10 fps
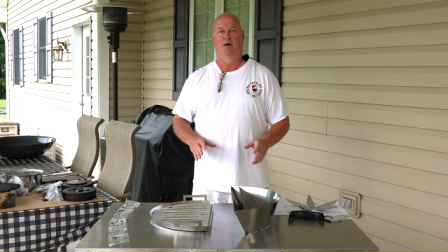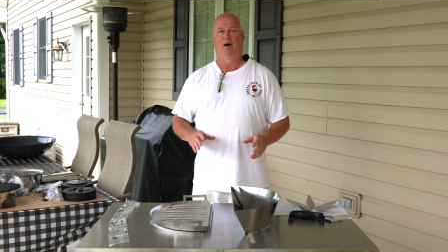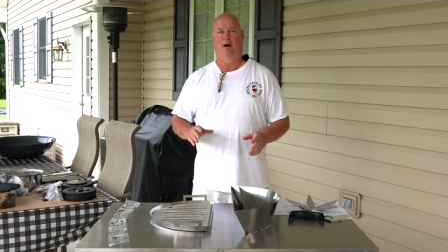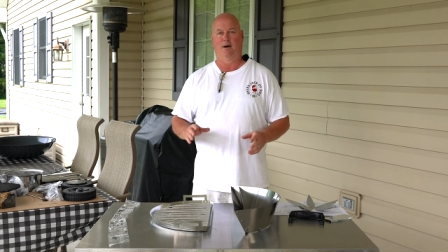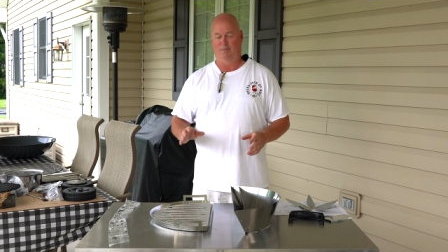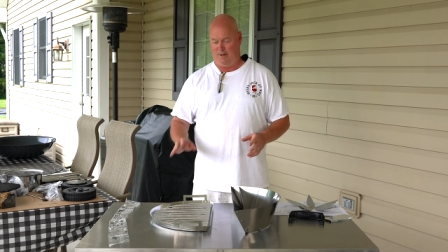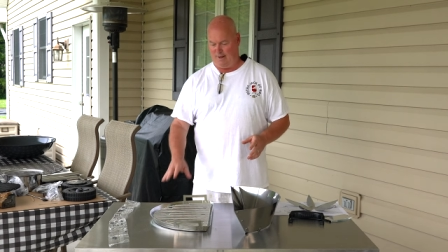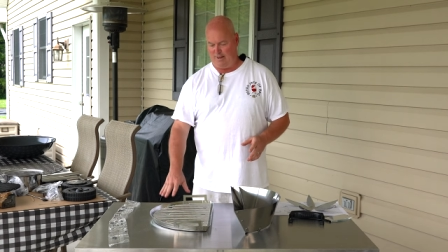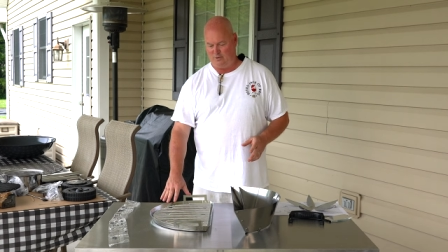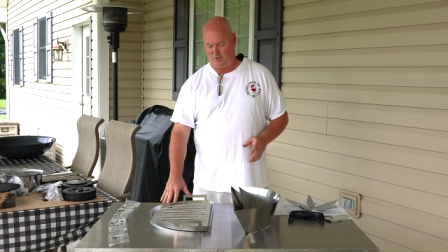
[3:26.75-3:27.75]
Um, and I
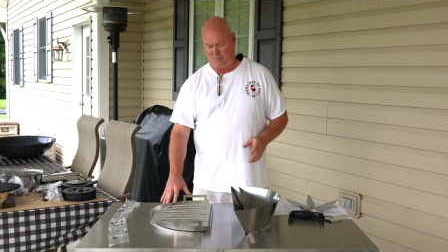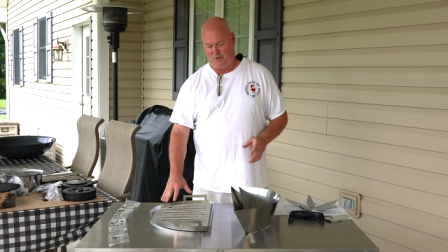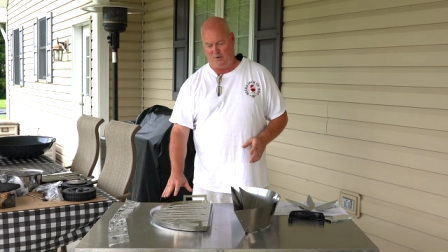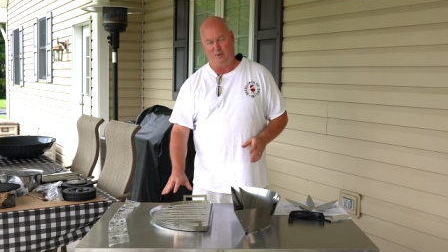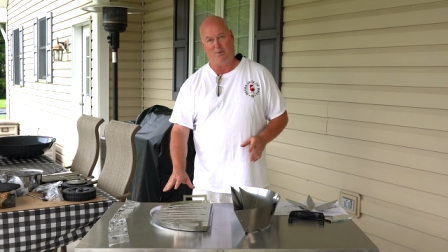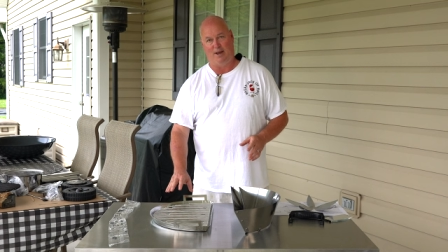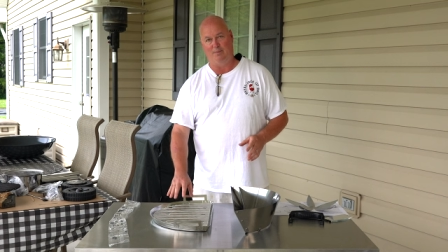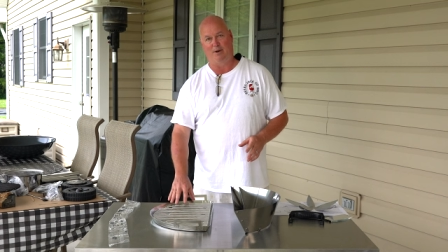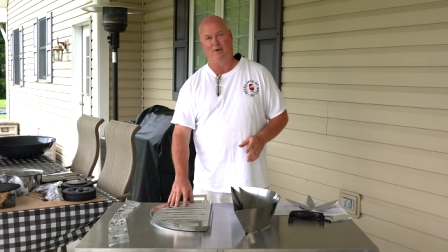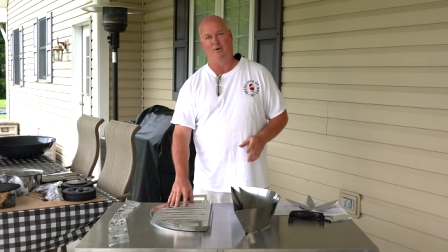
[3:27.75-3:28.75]
had the drip and griddle pan,
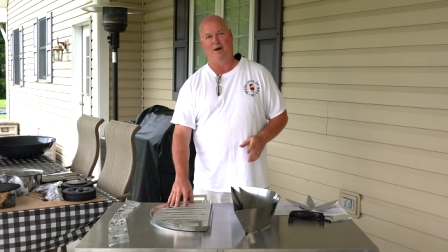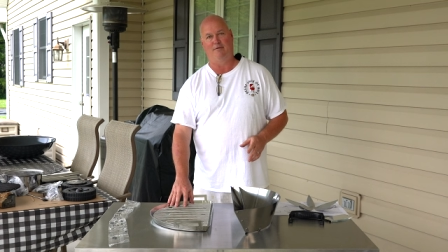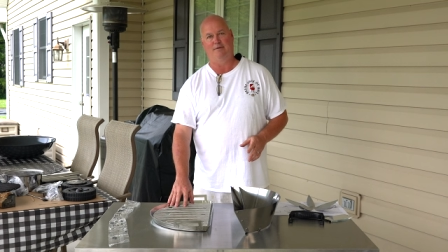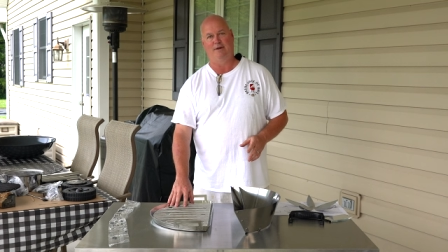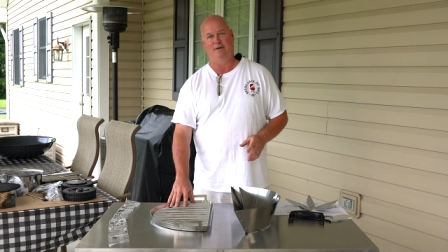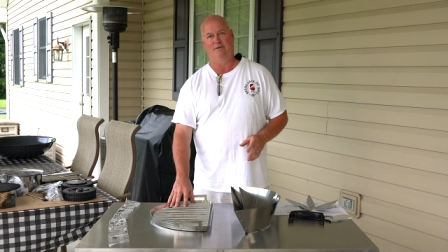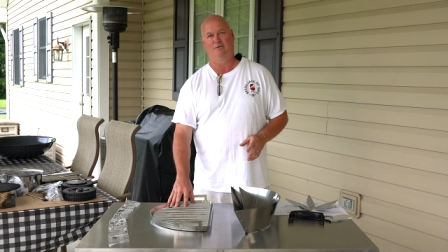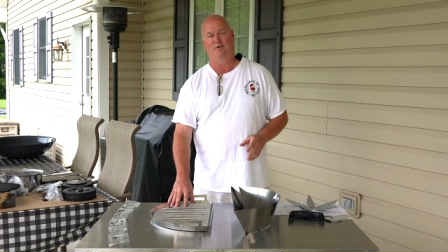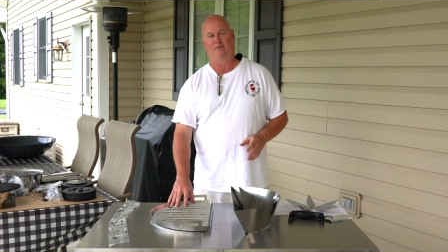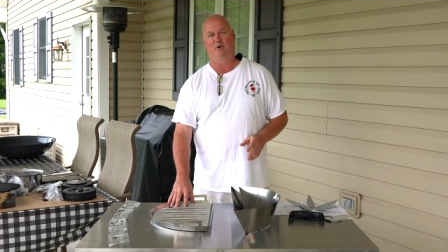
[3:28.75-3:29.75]
but I don't have the
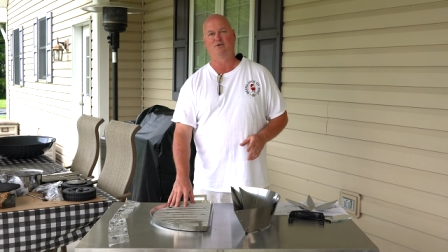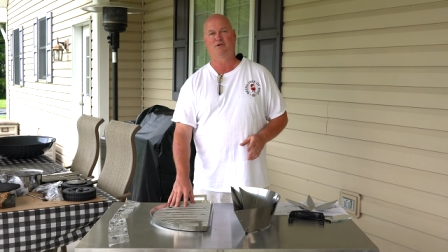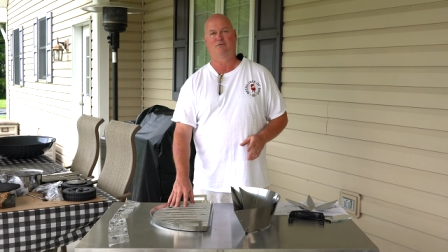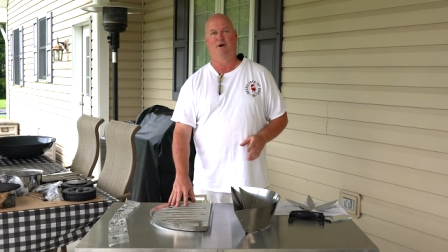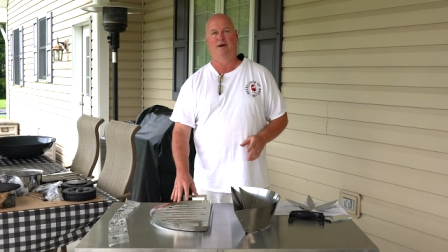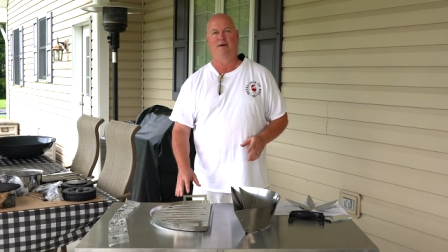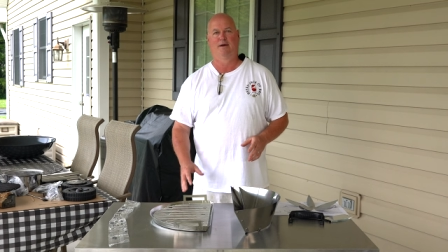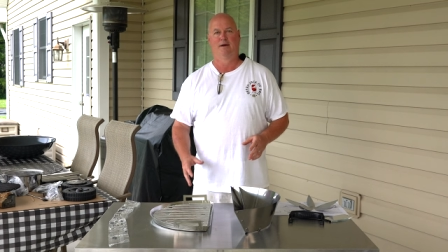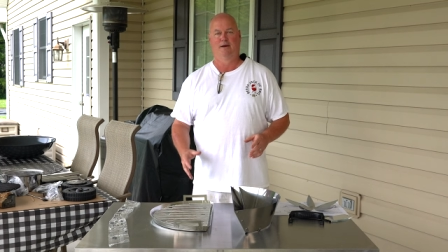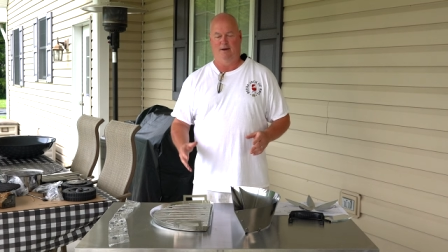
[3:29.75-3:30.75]
roasting rack
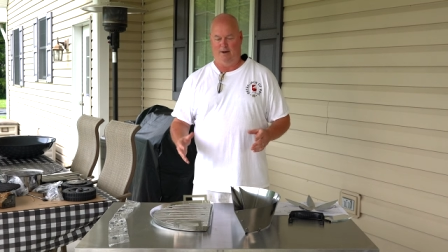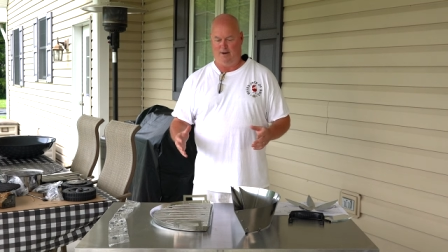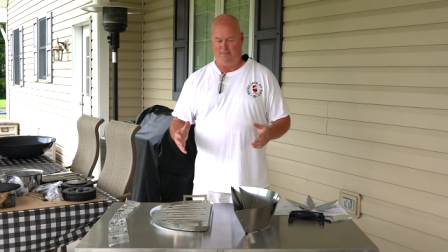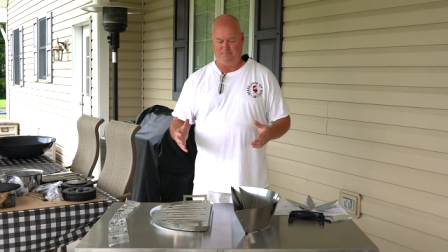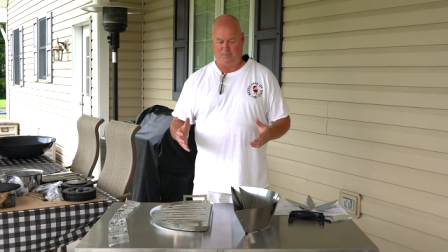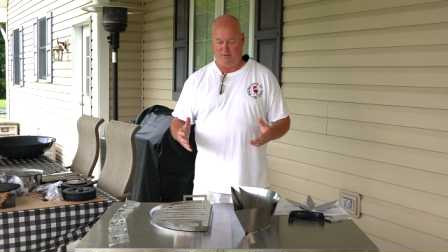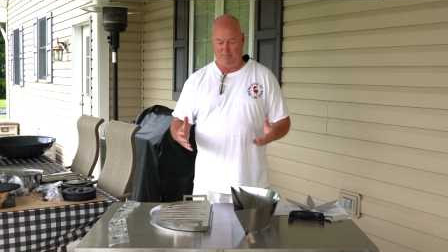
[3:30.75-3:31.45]
um,